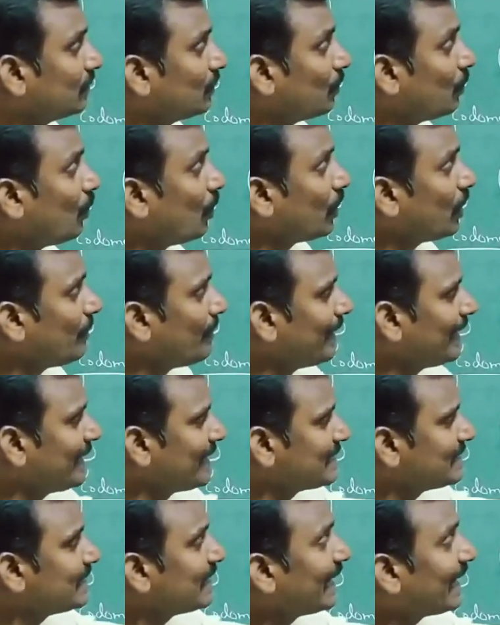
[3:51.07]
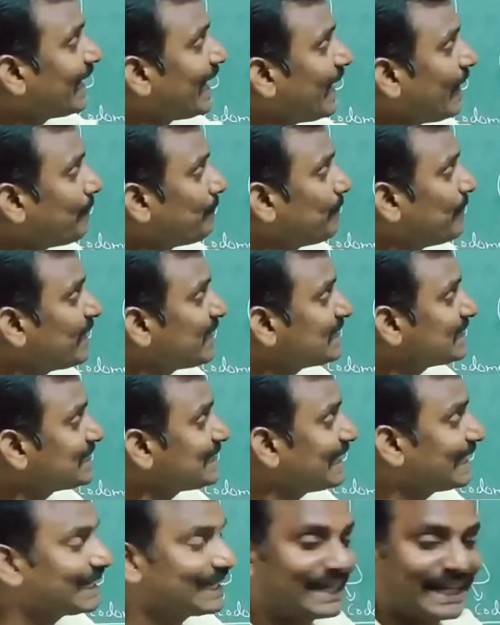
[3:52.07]
Codomain is A, B,
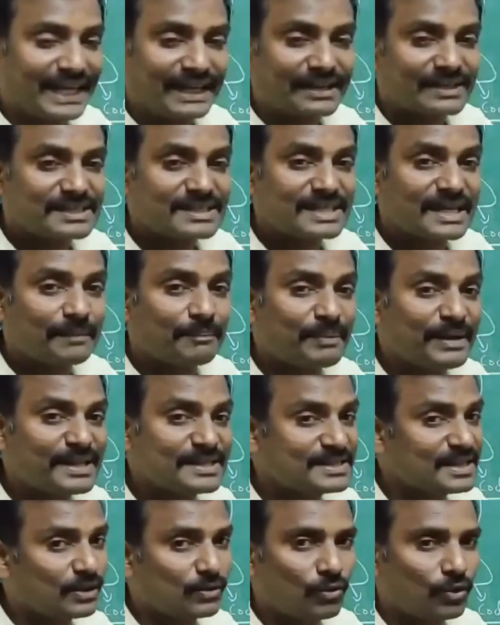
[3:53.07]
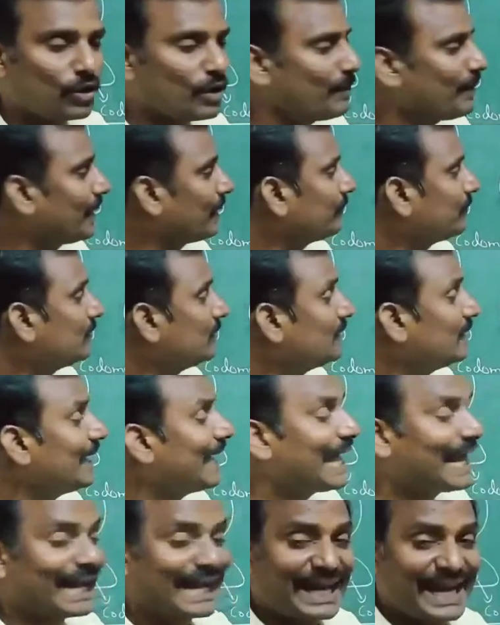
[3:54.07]
C, D. Set B is the codomain.
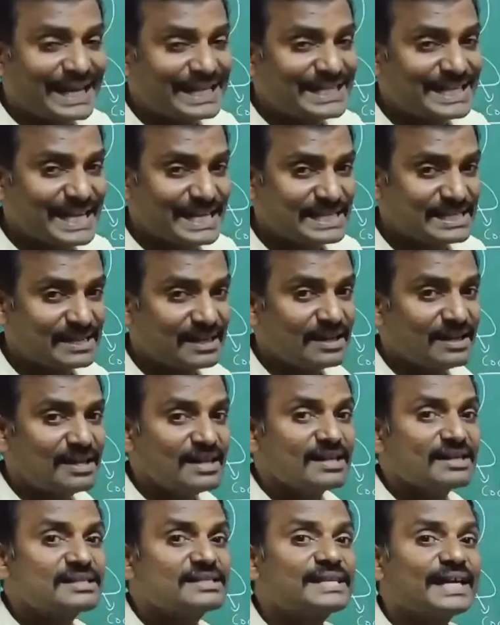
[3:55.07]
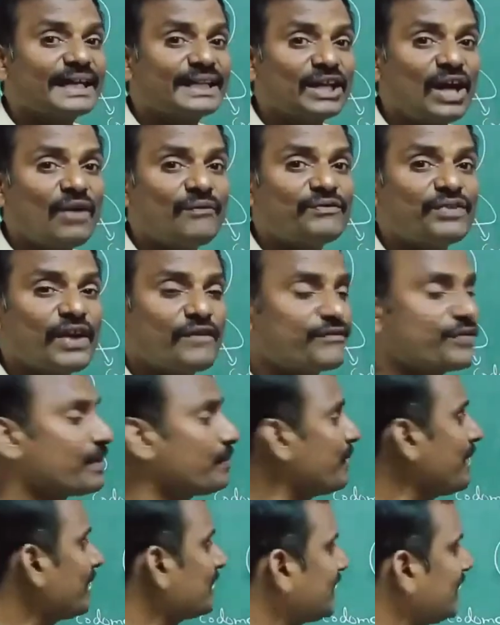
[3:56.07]
Range is set of F
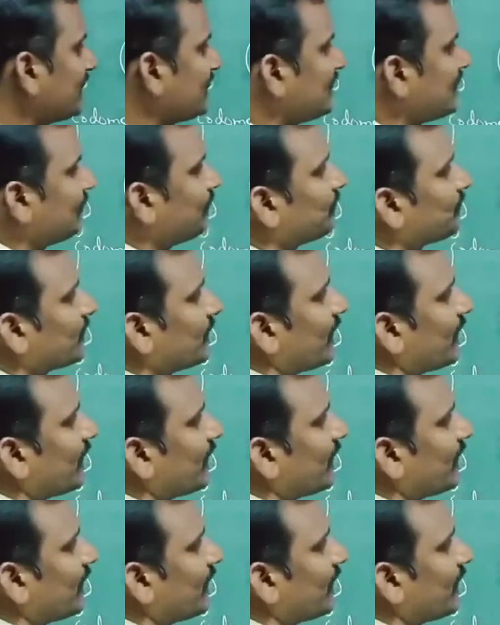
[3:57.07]
images.